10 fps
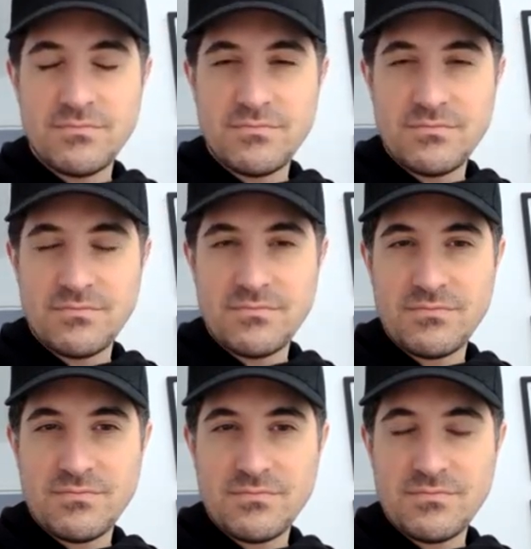
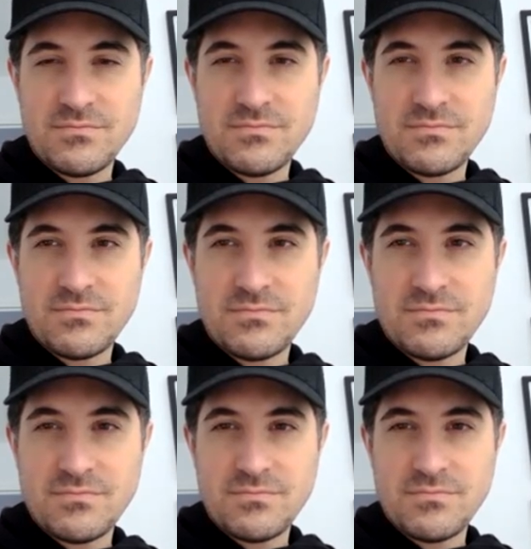
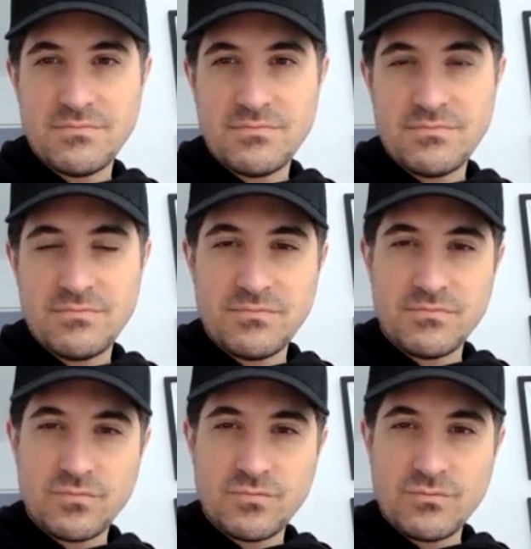
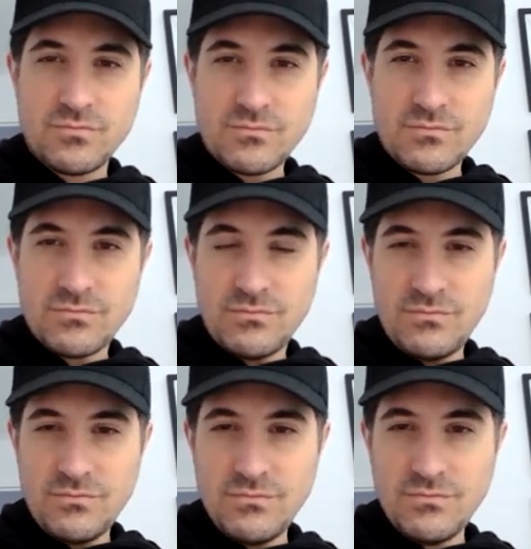
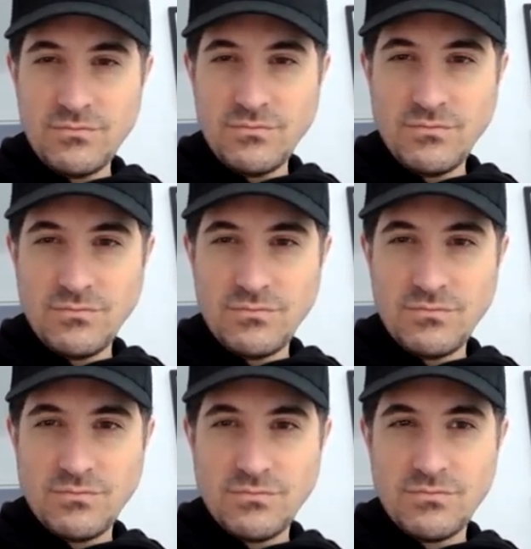
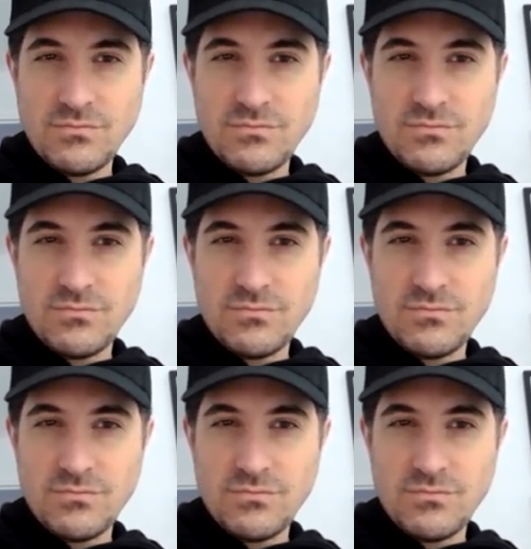(not speaking)